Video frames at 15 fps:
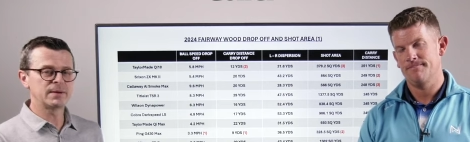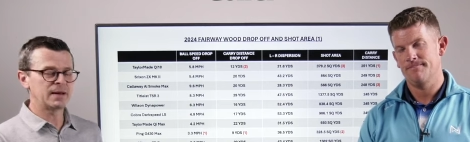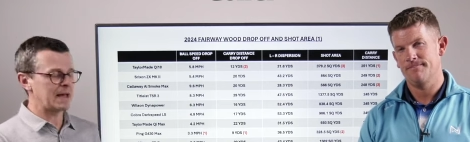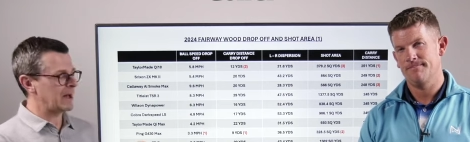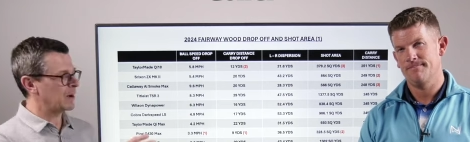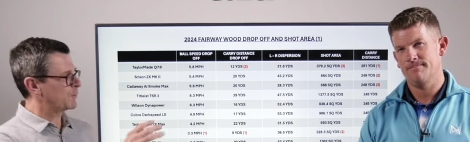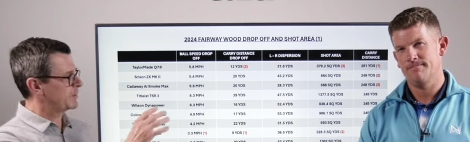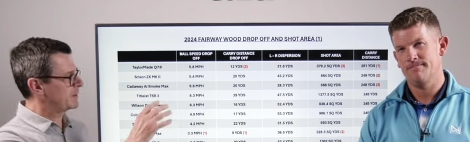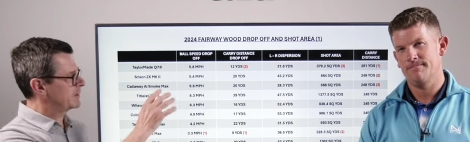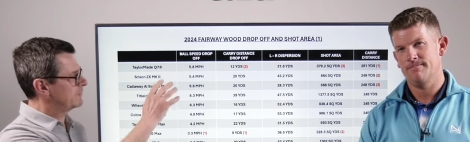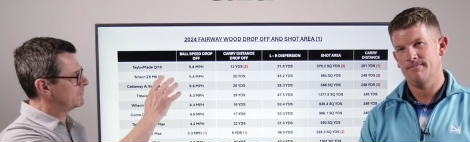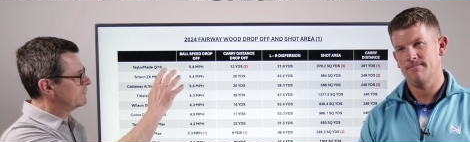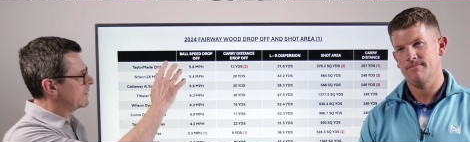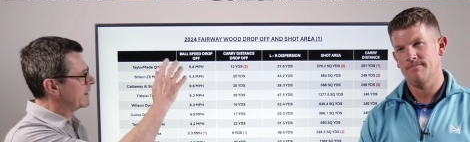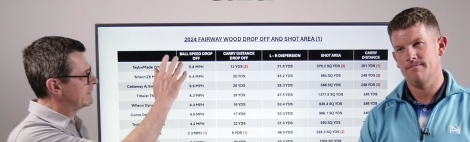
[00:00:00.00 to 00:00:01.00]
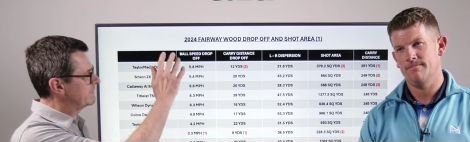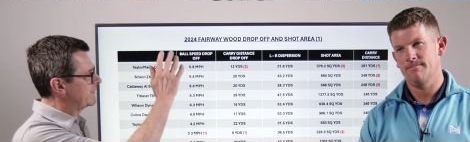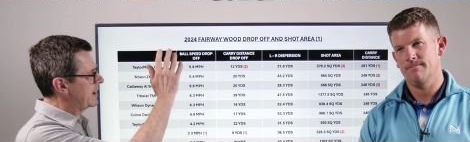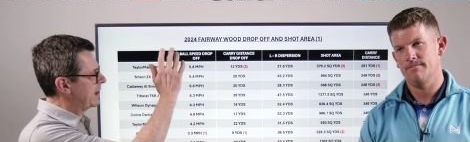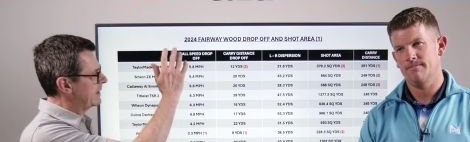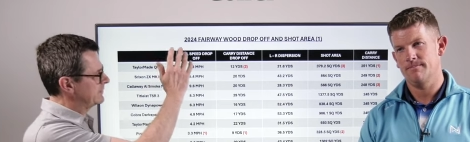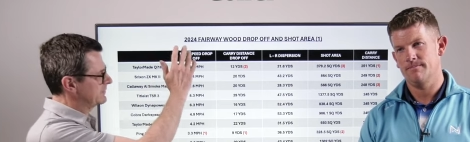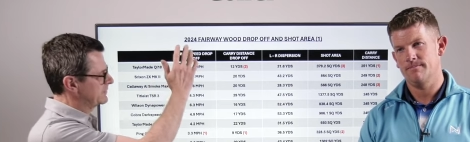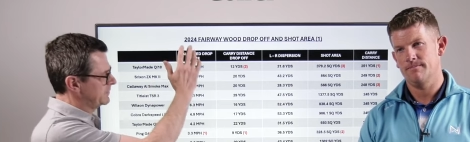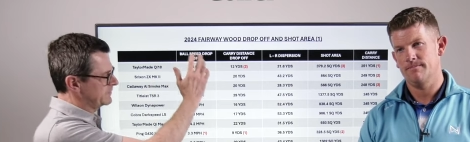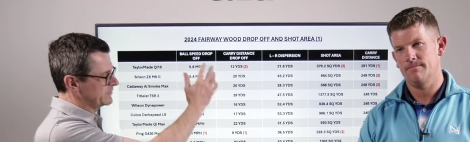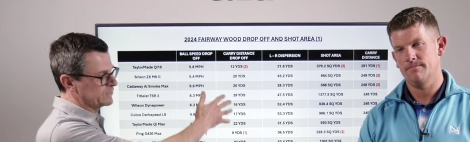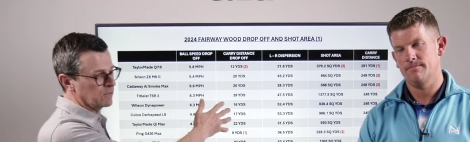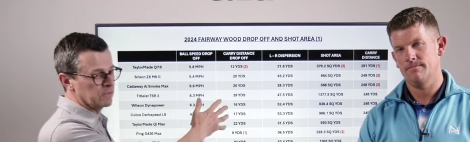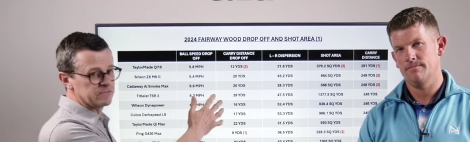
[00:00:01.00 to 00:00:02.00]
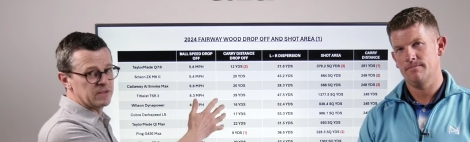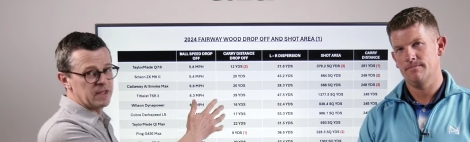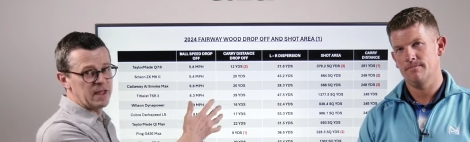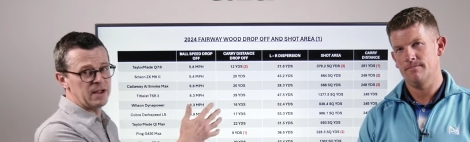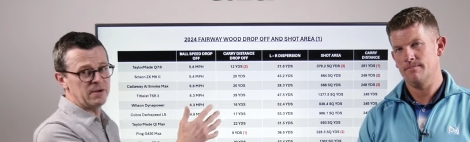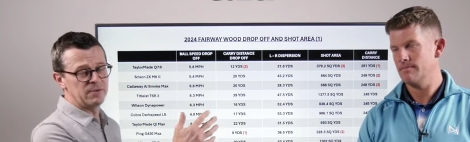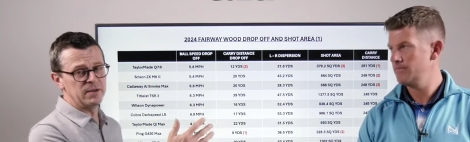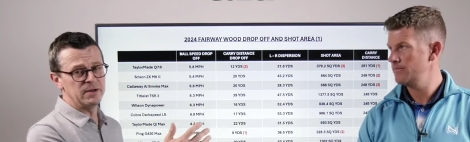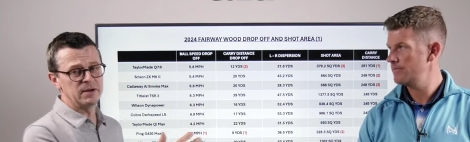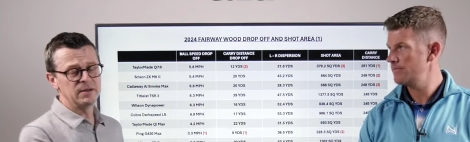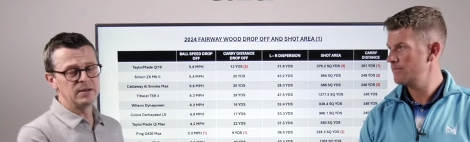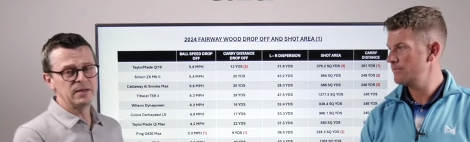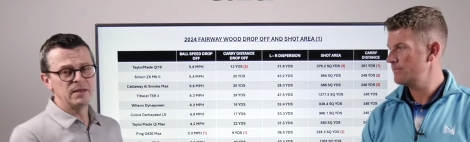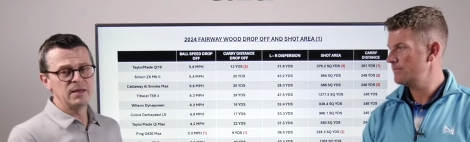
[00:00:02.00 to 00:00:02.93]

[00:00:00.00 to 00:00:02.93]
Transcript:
Speaker 1: about how we arrive at the shot area.